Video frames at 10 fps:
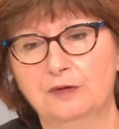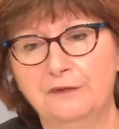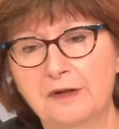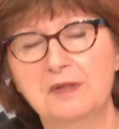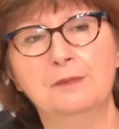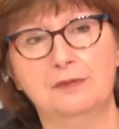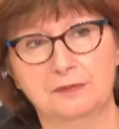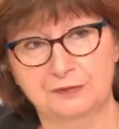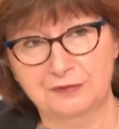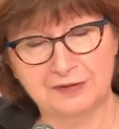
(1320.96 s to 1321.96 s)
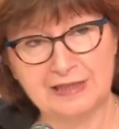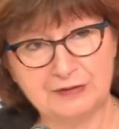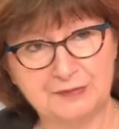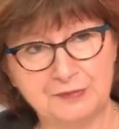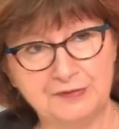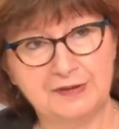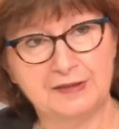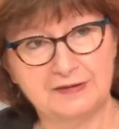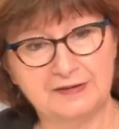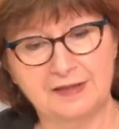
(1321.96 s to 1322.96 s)
very important announcement.
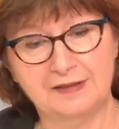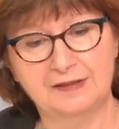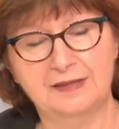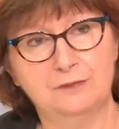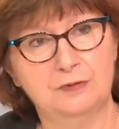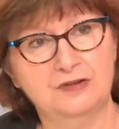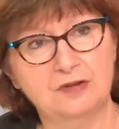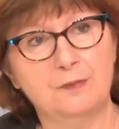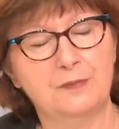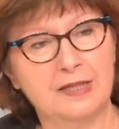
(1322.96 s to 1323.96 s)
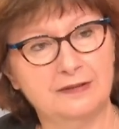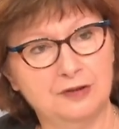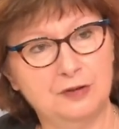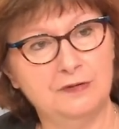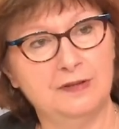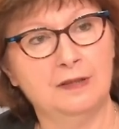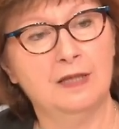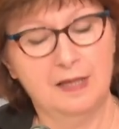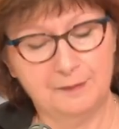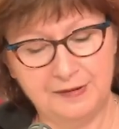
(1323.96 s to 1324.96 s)
They yeah. said that they would stop executing
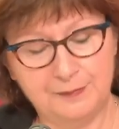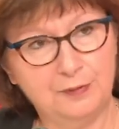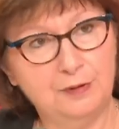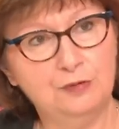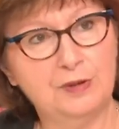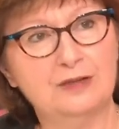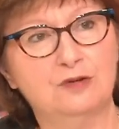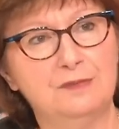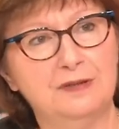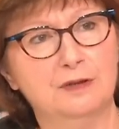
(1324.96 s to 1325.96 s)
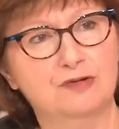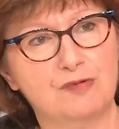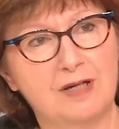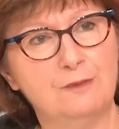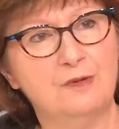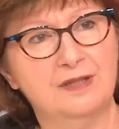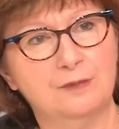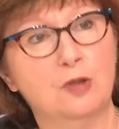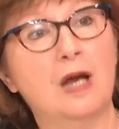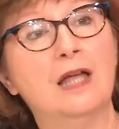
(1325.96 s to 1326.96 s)
people who had committed a crime when they
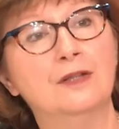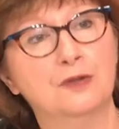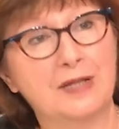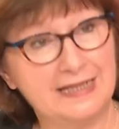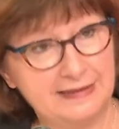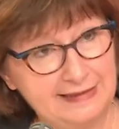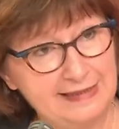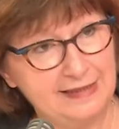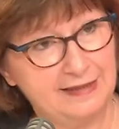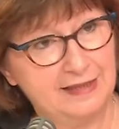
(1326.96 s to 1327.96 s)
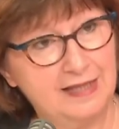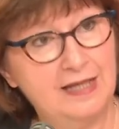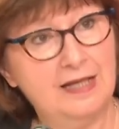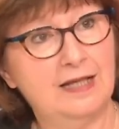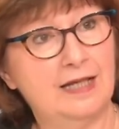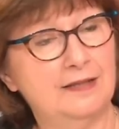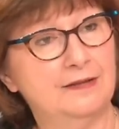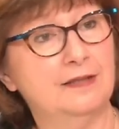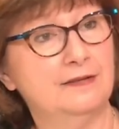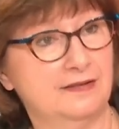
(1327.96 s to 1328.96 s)
were under 18, and this